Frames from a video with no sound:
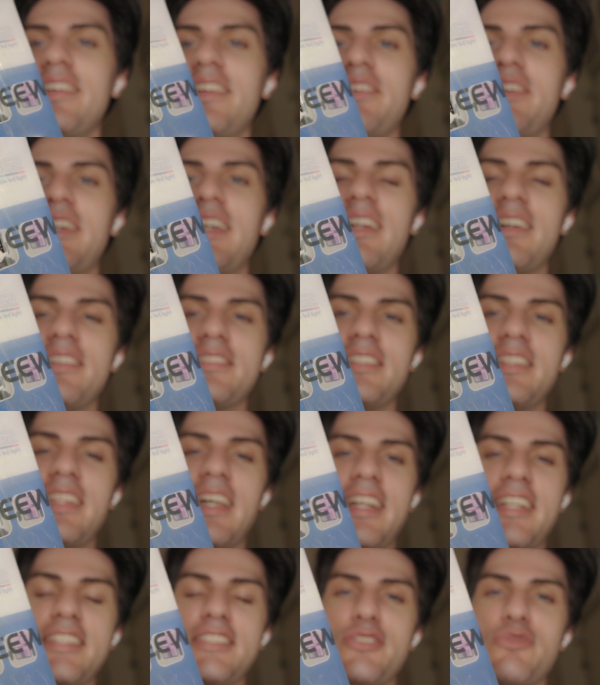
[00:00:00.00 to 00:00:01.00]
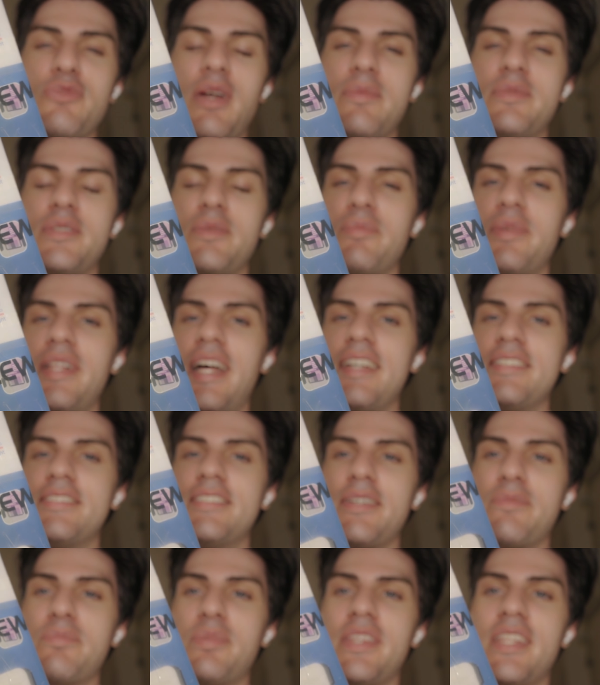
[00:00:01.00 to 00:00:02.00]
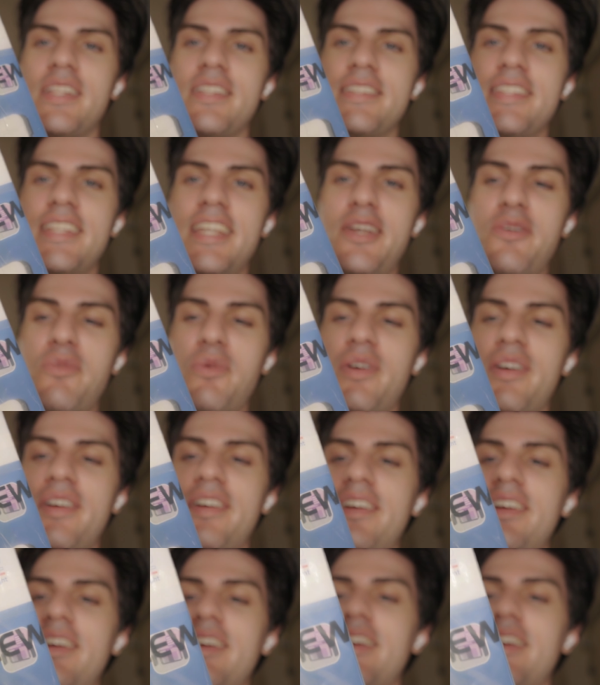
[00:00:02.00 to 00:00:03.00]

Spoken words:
you cannot see that because it's wrapped in plastic, but the Neewer